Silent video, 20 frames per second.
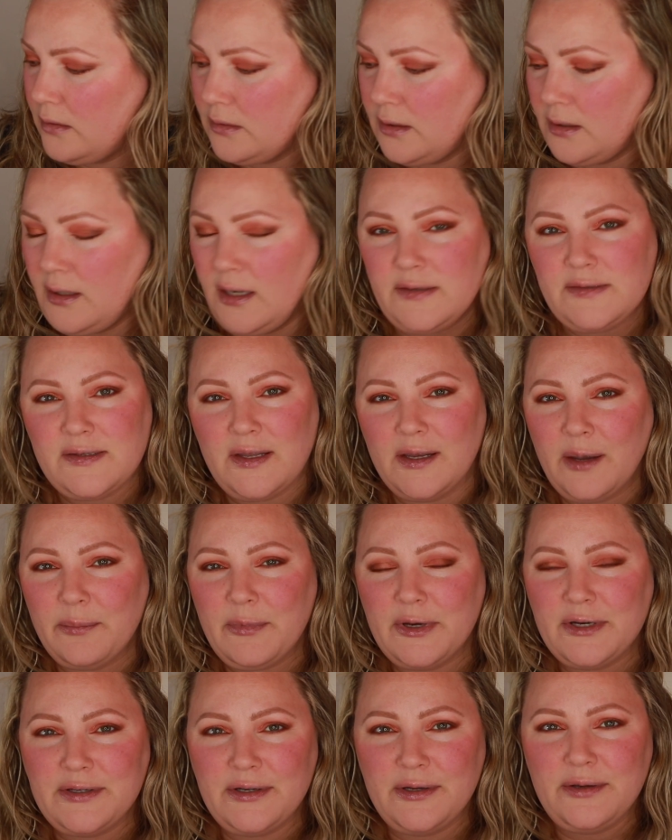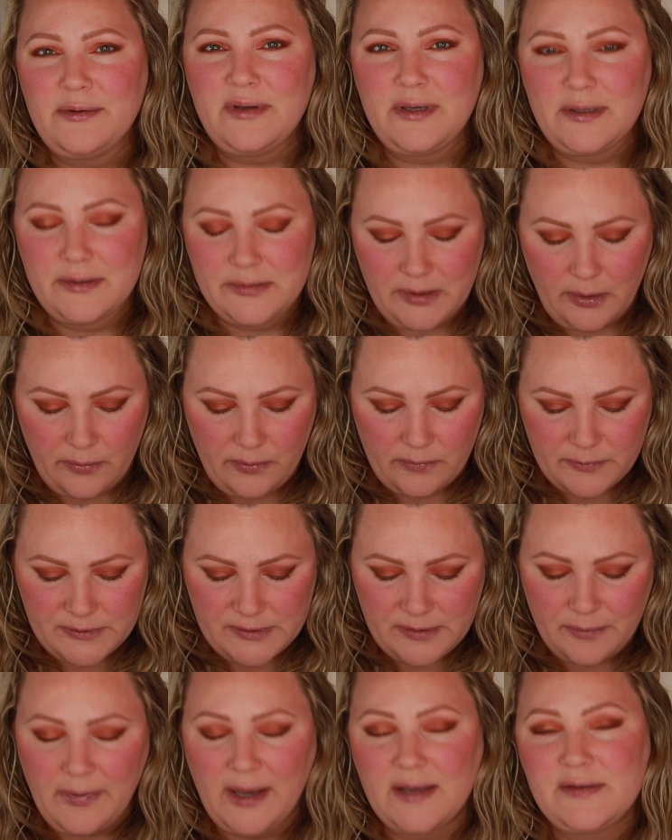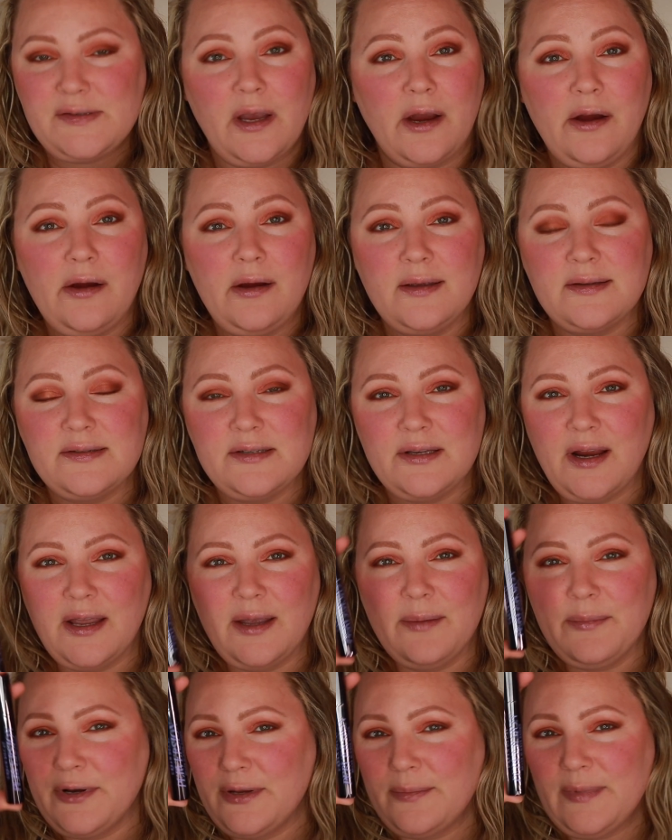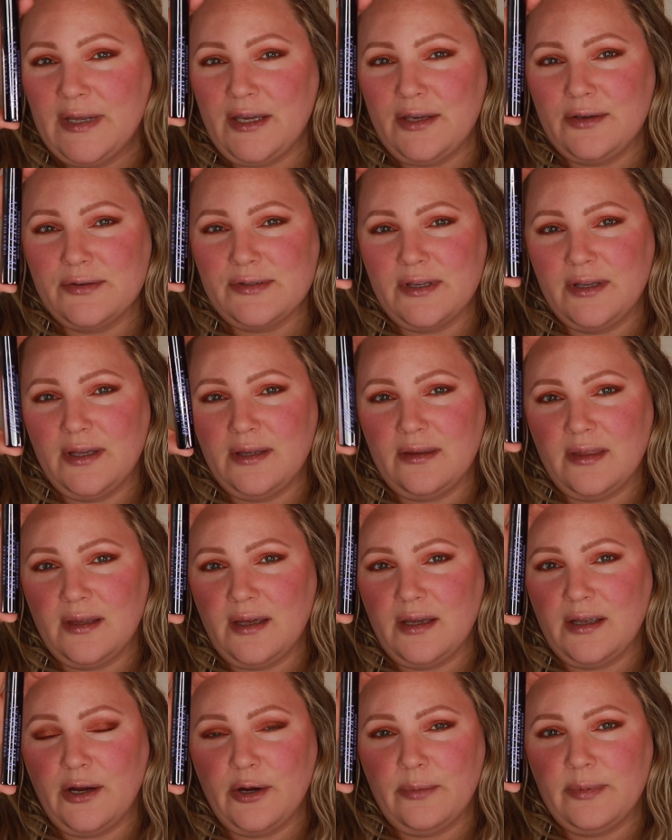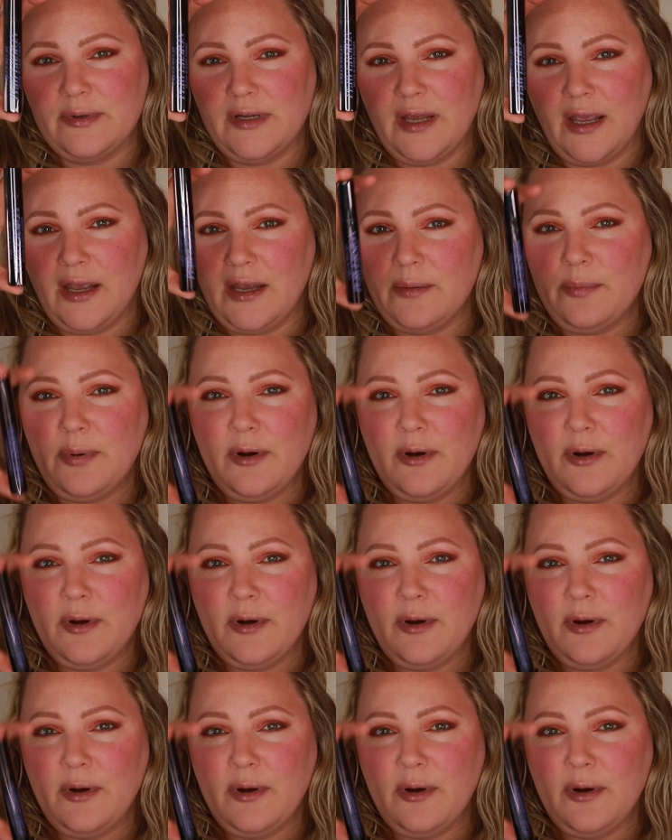The next thing I'm going to do is go in with some mascara, and today I'm going to be using the Urban Decay